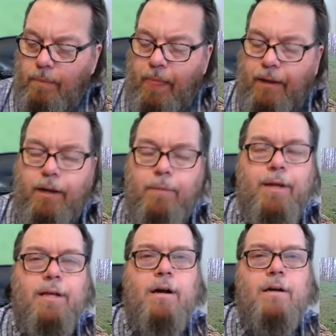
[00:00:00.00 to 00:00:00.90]
I did
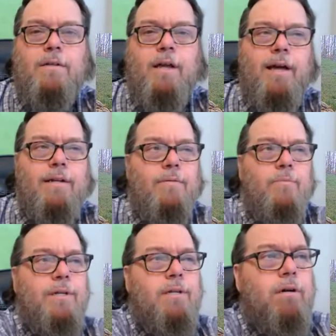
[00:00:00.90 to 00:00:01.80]
make contact.
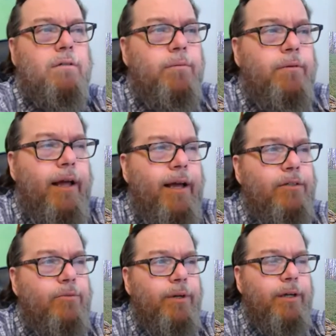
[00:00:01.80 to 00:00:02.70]
We talked
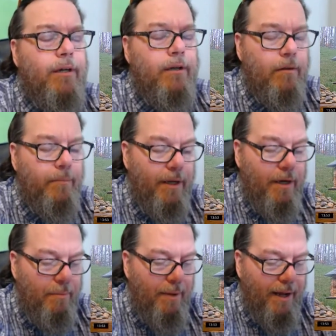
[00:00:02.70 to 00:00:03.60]
last week a little bit
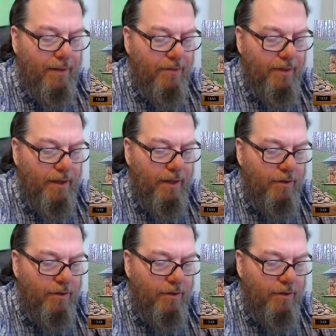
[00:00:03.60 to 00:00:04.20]
about the,